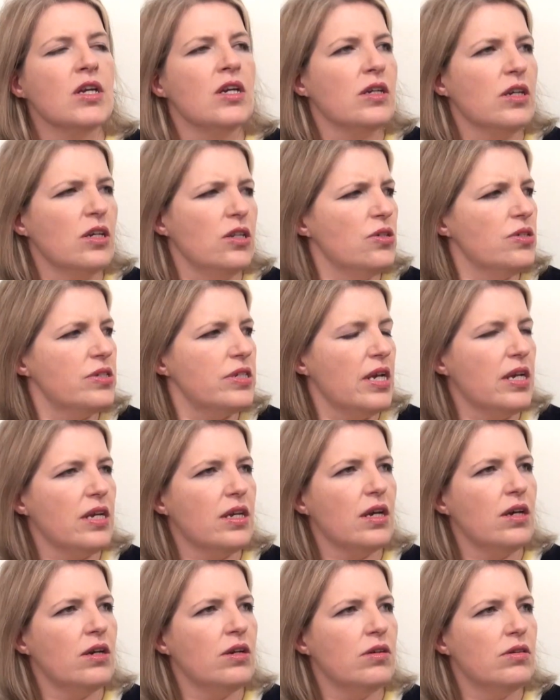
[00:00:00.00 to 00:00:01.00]
can you
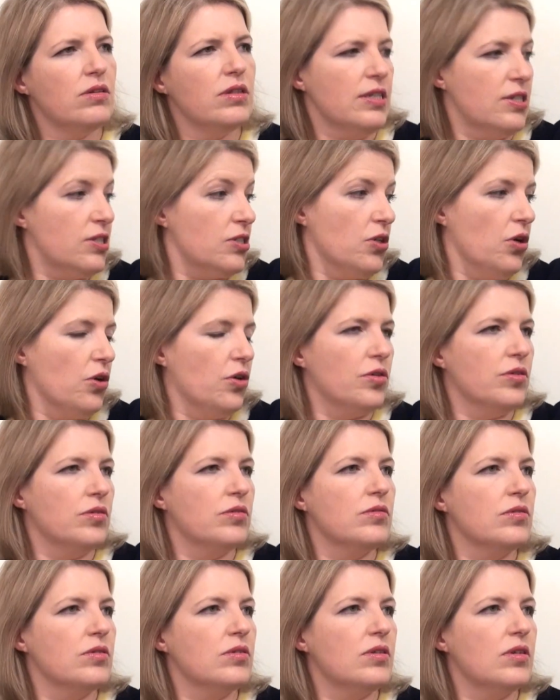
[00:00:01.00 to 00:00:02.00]
sing uh, this song?
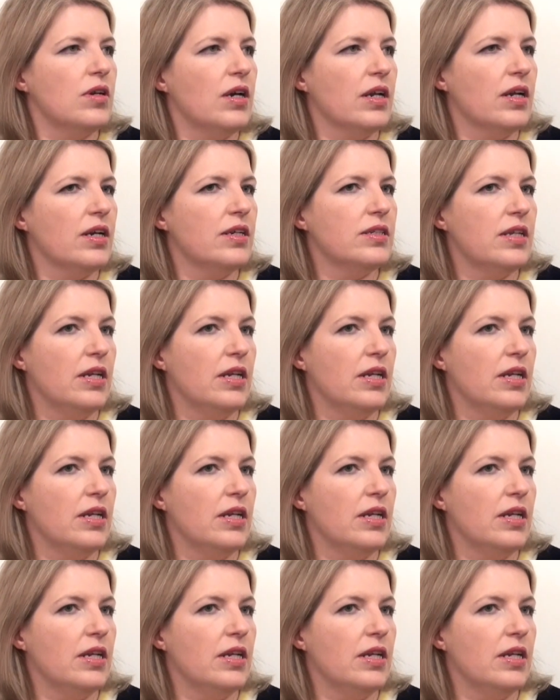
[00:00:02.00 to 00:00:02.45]
Uh,